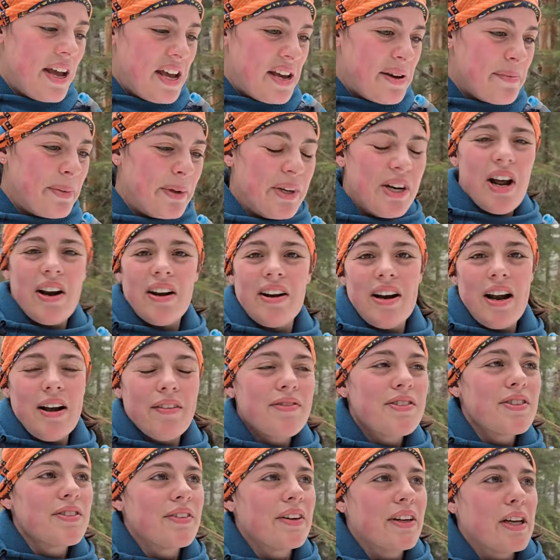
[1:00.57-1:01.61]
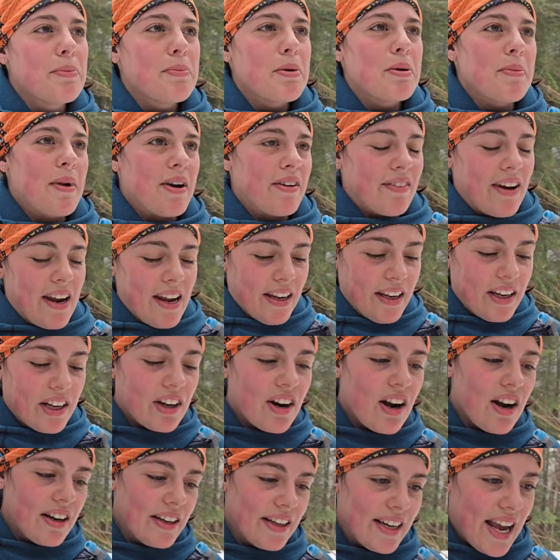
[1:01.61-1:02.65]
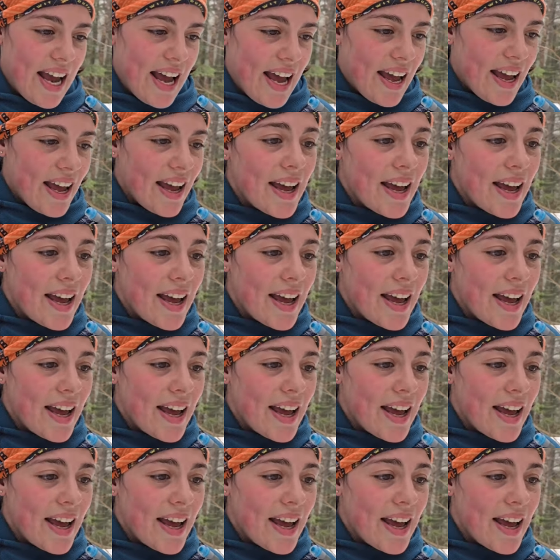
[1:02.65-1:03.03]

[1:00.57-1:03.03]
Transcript: but not enough to really put my rain gear on yet.